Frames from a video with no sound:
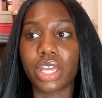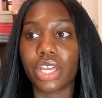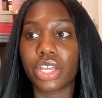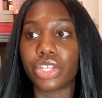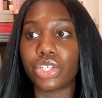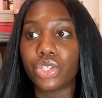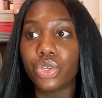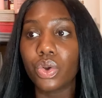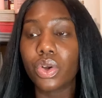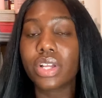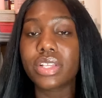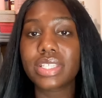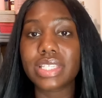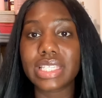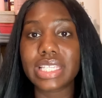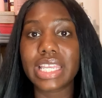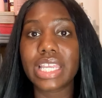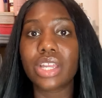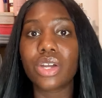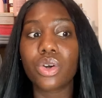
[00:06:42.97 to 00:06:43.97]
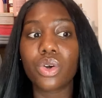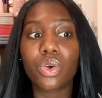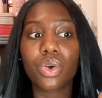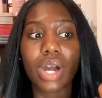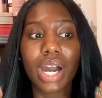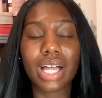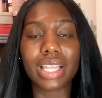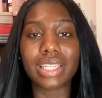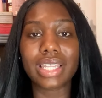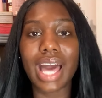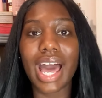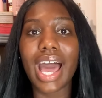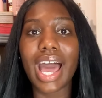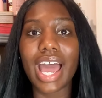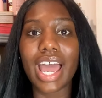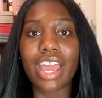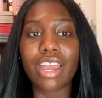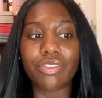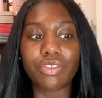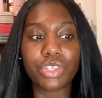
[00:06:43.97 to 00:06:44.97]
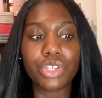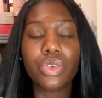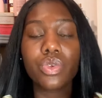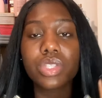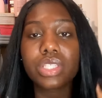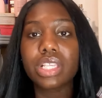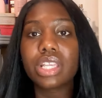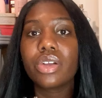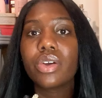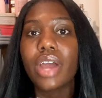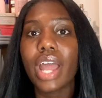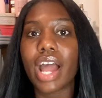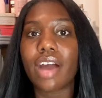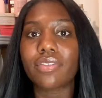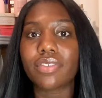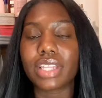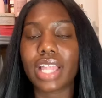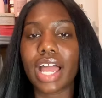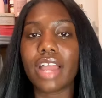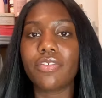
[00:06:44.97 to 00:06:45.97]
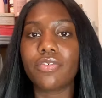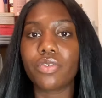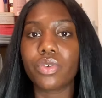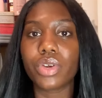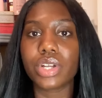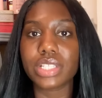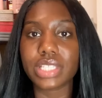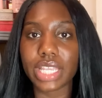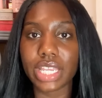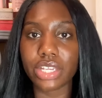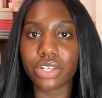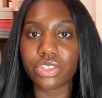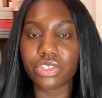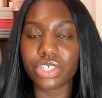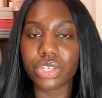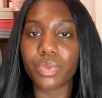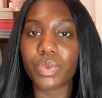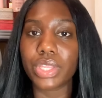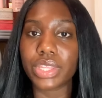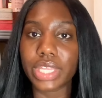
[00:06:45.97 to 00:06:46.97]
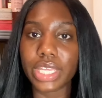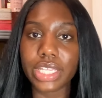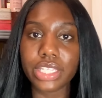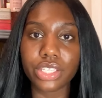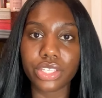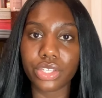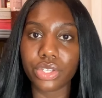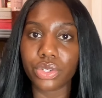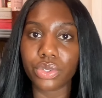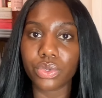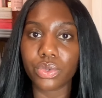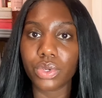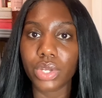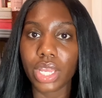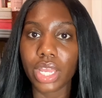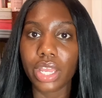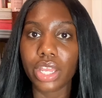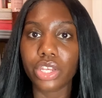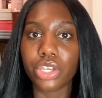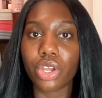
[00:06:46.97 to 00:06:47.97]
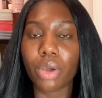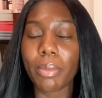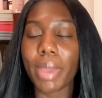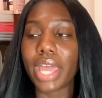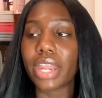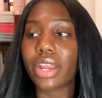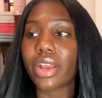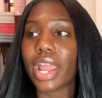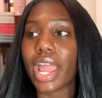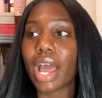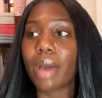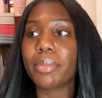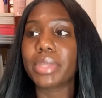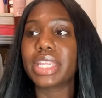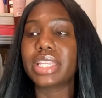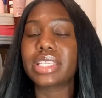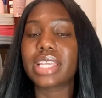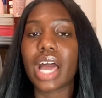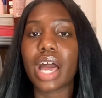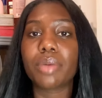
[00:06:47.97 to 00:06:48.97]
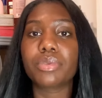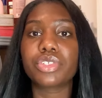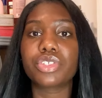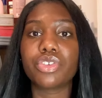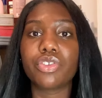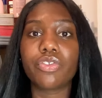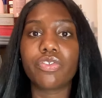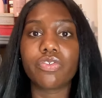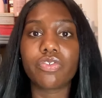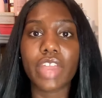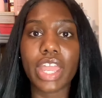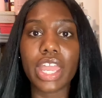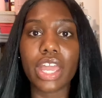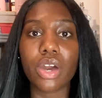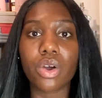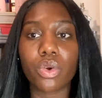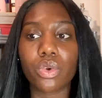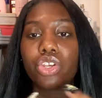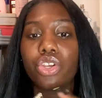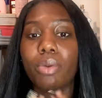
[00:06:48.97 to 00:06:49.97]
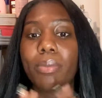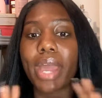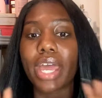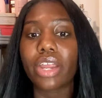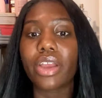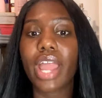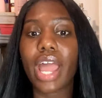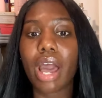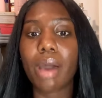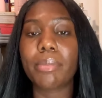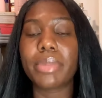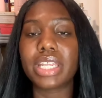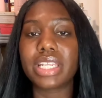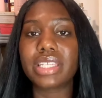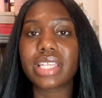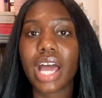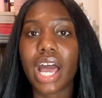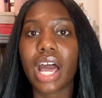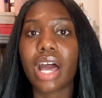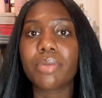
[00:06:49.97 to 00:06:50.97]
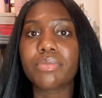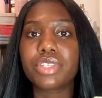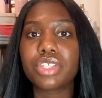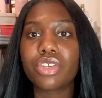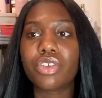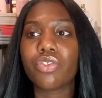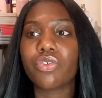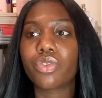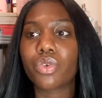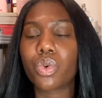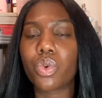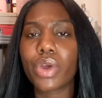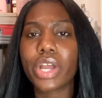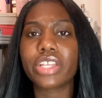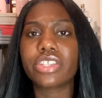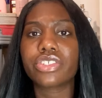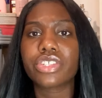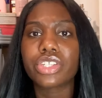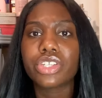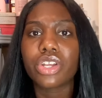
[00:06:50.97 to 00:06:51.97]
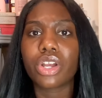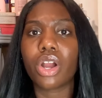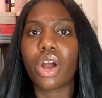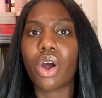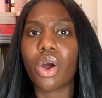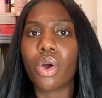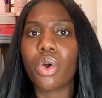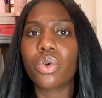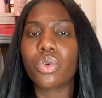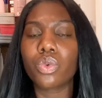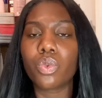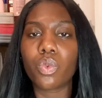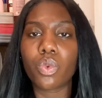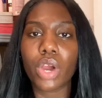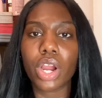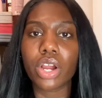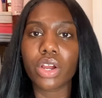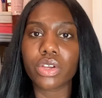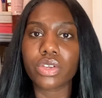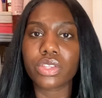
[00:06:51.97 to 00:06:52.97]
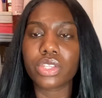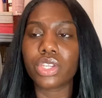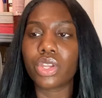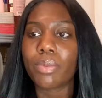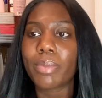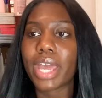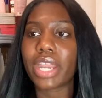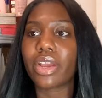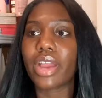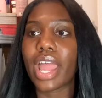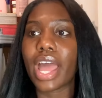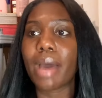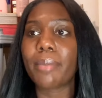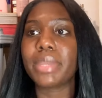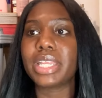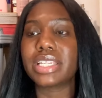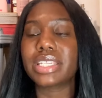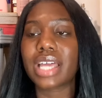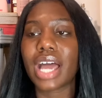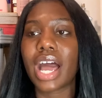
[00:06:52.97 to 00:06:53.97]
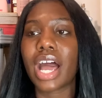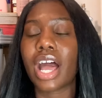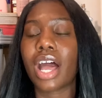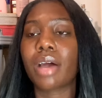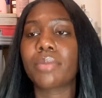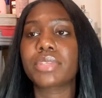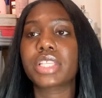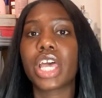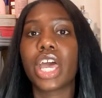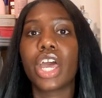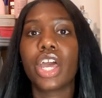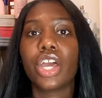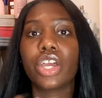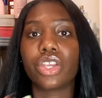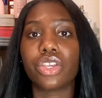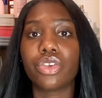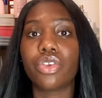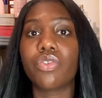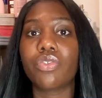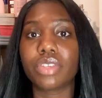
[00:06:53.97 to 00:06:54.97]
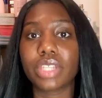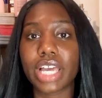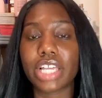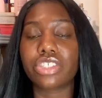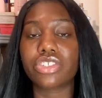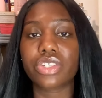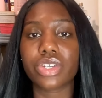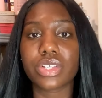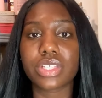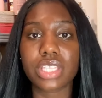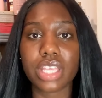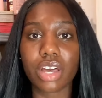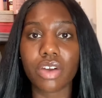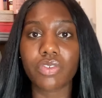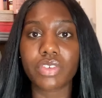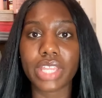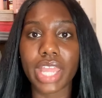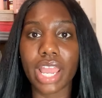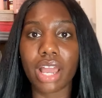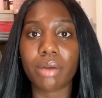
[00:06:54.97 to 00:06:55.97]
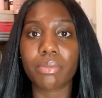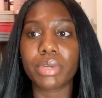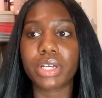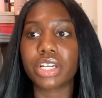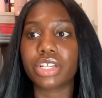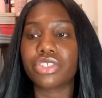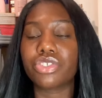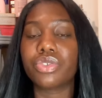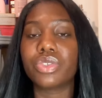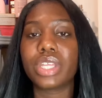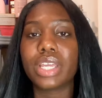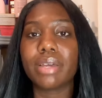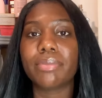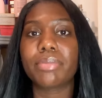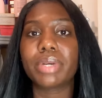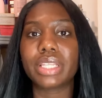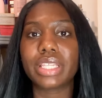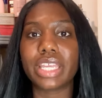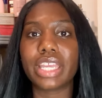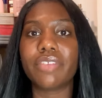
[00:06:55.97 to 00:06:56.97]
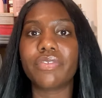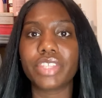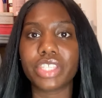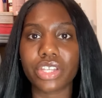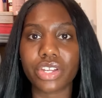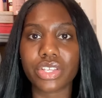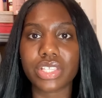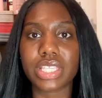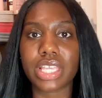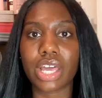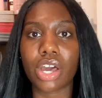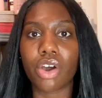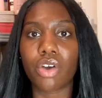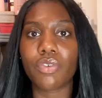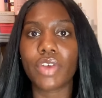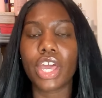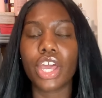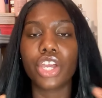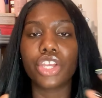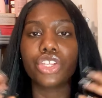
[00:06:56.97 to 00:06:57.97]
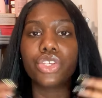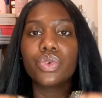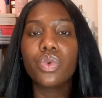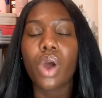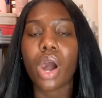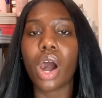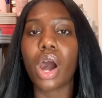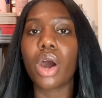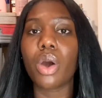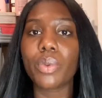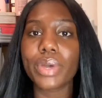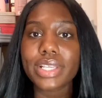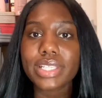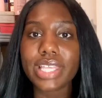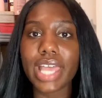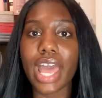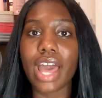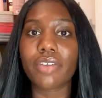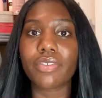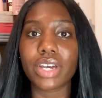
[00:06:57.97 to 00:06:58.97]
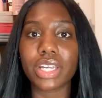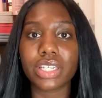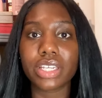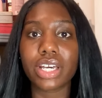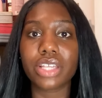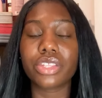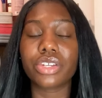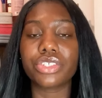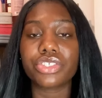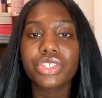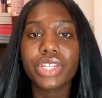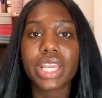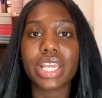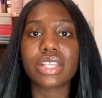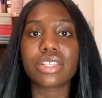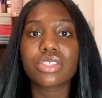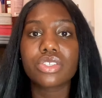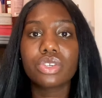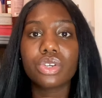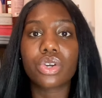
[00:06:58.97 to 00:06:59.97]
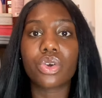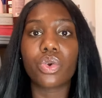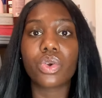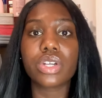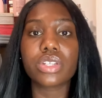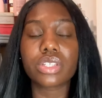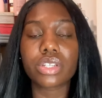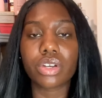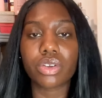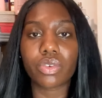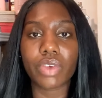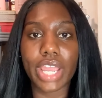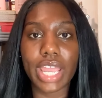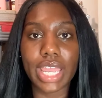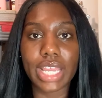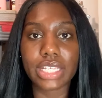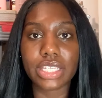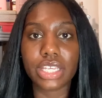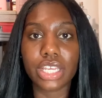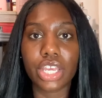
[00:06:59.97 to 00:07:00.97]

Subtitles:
You're still alive. You still have life force energy within you. No matter how many times you failed, no matter how many times you've questioned your own worth, no matter how many times you've let yourself down because you didn't believe in yourself, you always have another chance to course correct.